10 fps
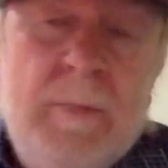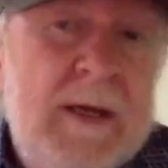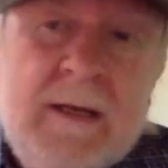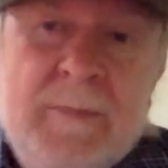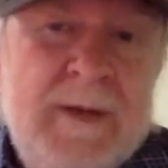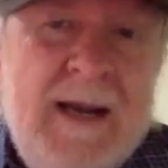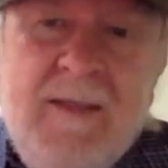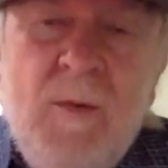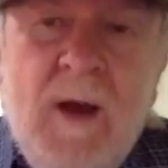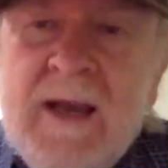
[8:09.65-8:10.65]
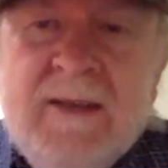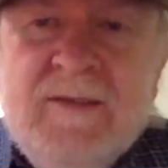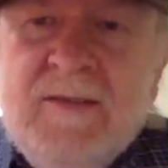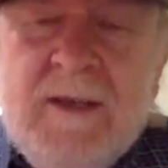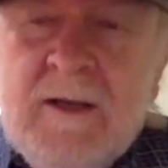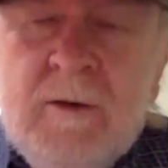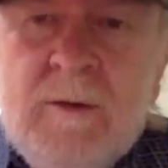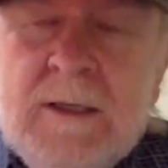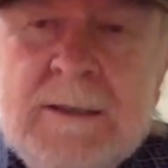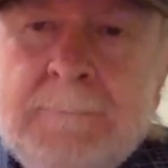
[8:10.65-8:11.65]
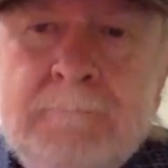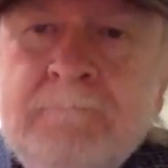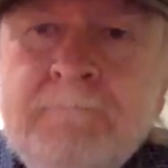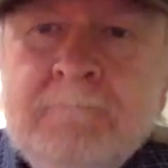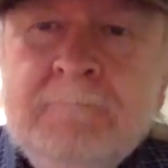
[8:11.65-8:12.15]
But, but otherwise, you know, um,